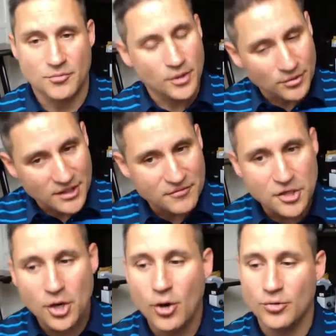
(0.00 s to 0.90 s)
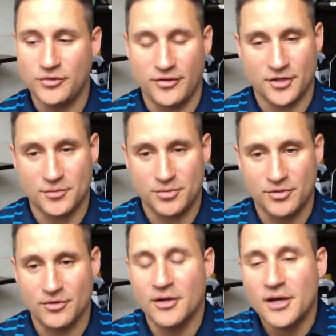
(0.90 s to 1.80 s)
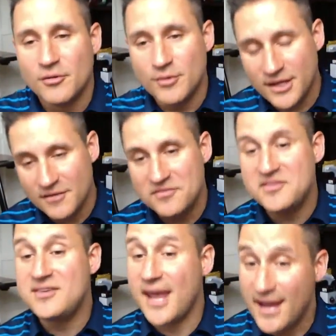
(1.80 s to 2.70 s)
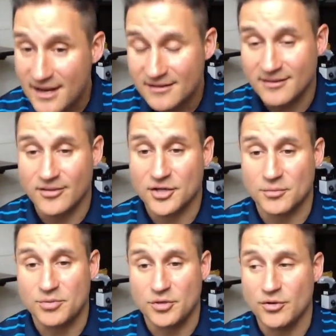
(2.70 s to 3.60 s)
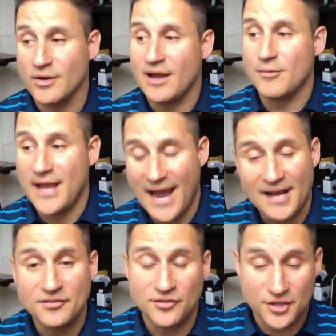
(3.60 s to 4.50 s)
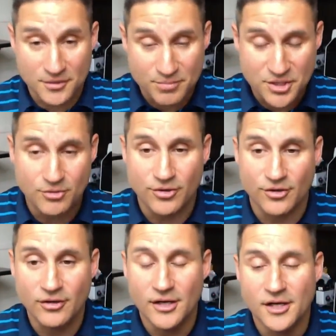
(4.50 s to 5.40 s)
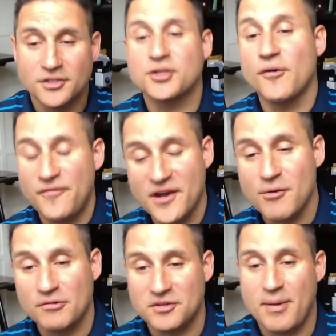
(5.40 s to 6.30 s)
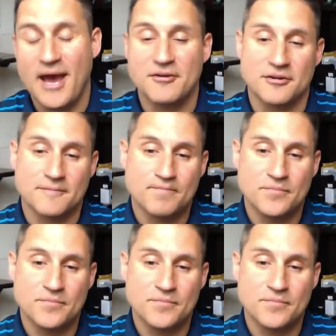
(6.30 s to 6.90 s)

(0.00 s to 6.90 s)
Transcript: We don't give code to the computer. We give data to the computer and we ask the computer to go figure out the pattern.